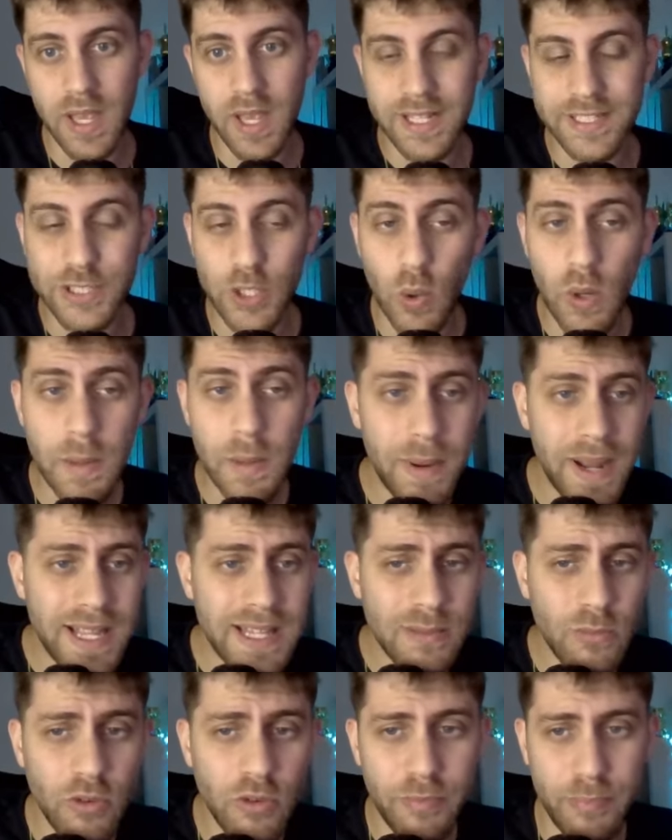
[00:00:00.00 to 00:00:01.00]
So he played
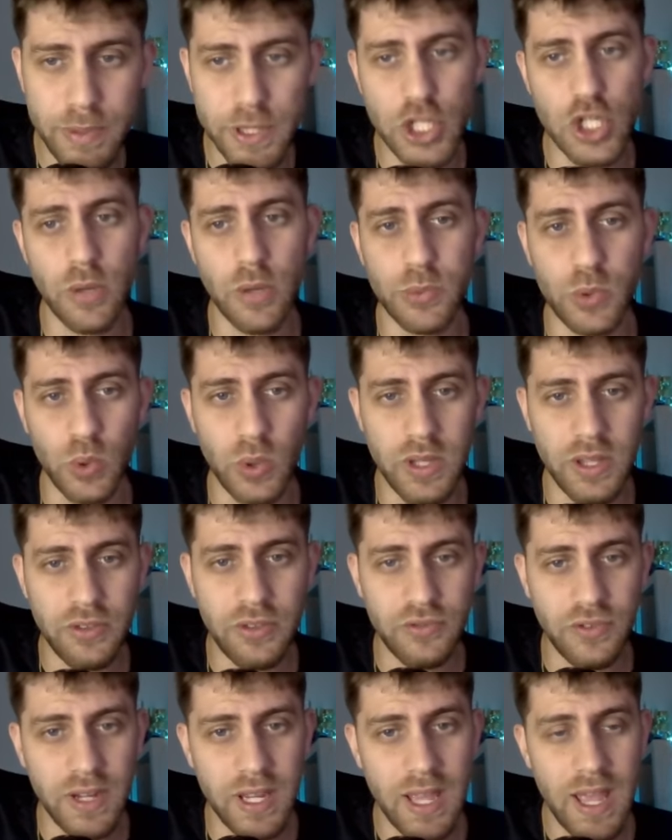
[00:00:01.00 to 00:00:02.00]
the move bishop to
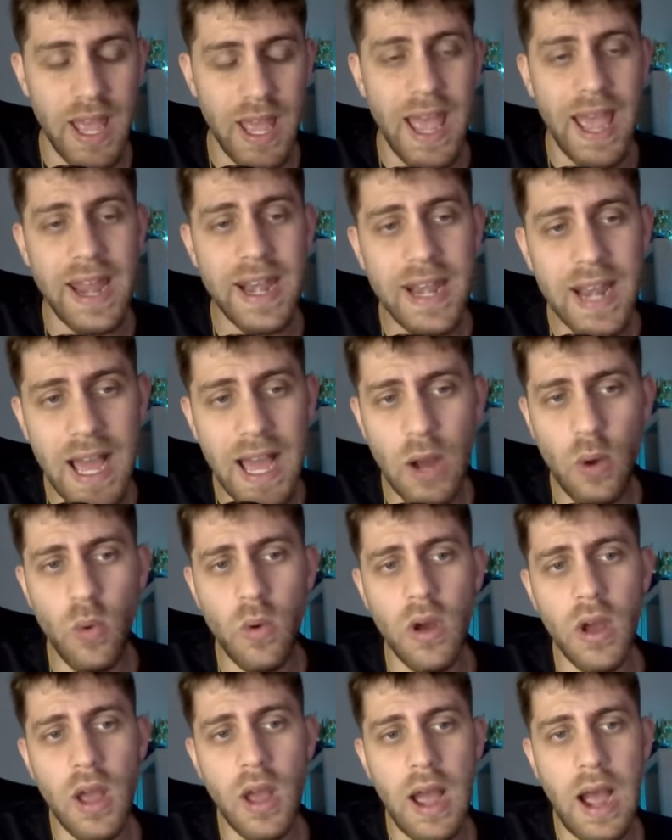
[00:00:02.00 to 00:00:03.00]
e3, and
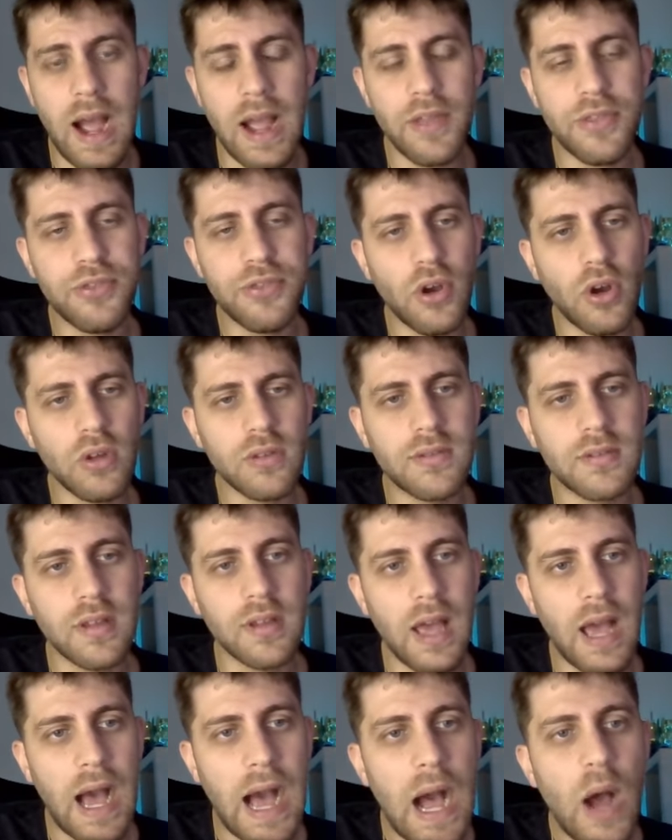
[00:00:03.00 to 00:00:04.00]
now I thought,
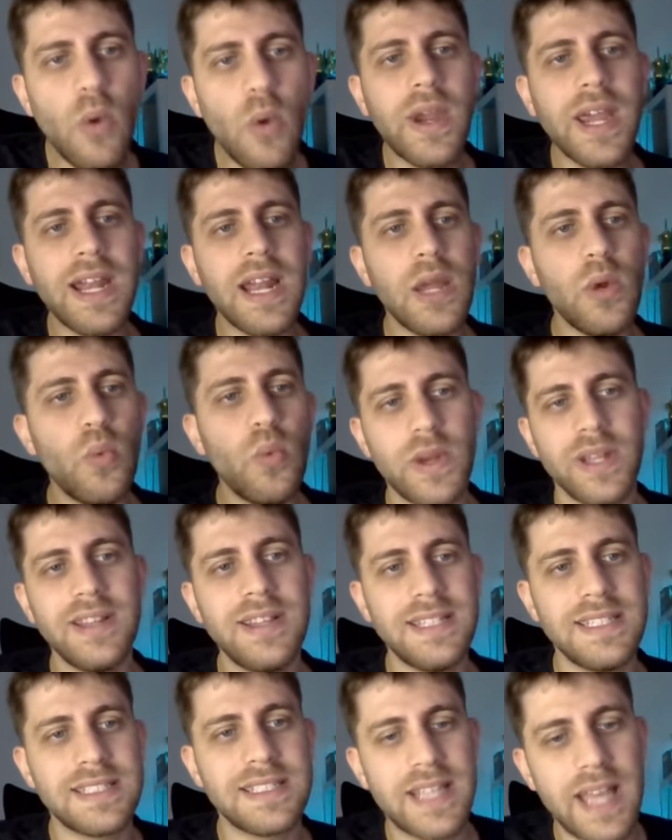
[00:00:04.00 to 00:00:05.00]
how can I win
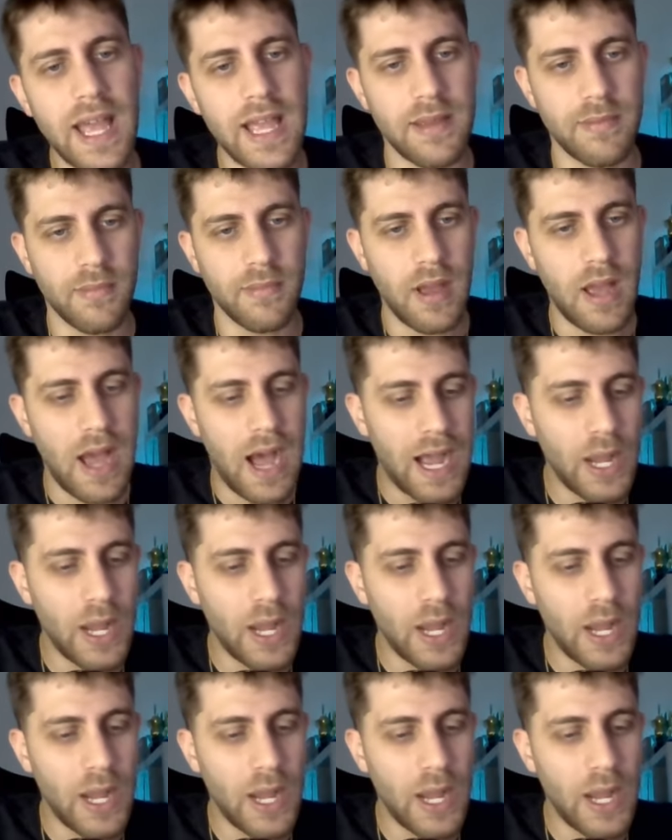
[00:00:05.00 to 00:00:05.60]
this game?